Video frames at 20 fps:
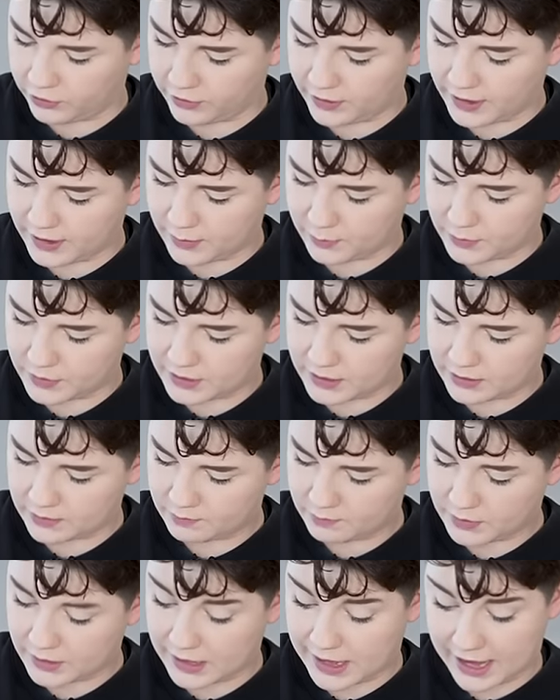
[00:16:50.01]
grams
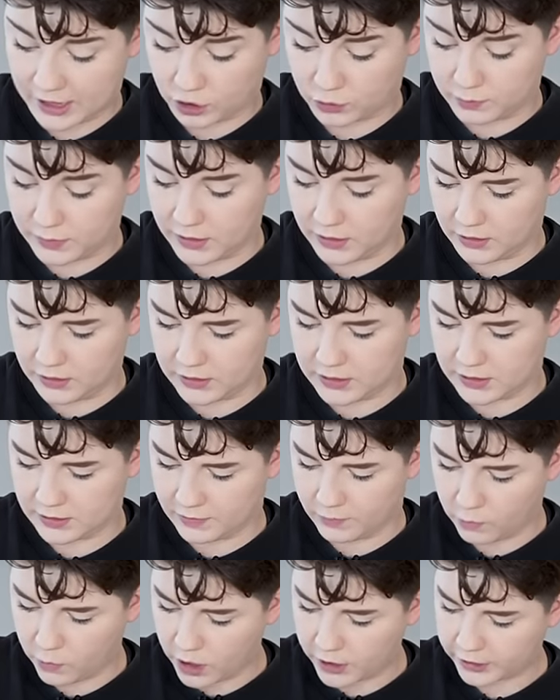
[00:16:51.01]
slash mils
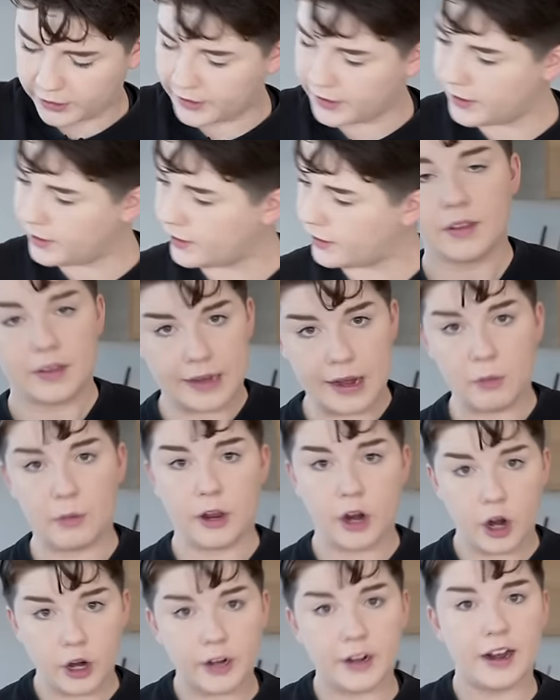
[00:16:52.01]
of water here. Now
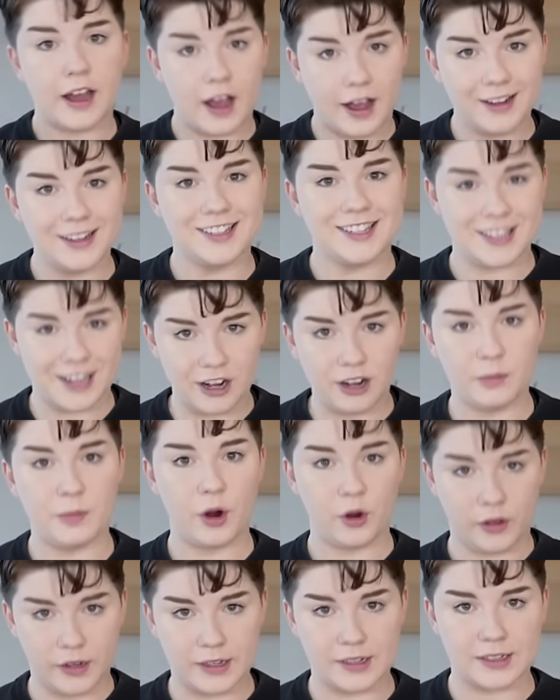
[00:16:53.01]
we are gonna
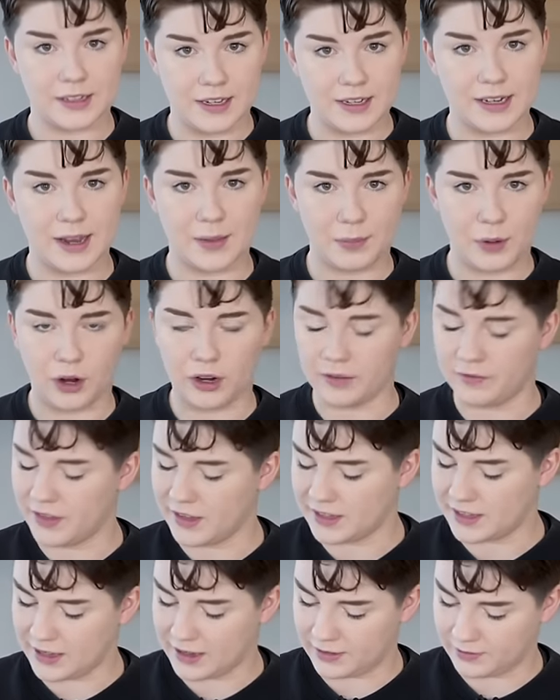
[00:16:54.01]
unceremoniously dump all of
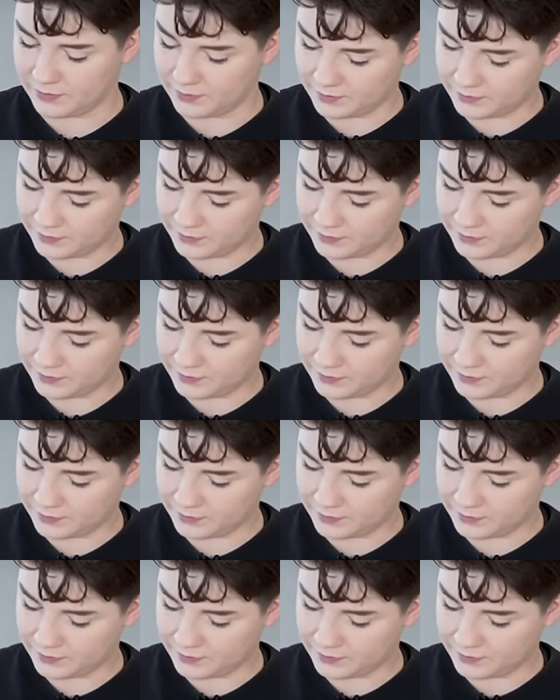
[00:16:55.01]
this in.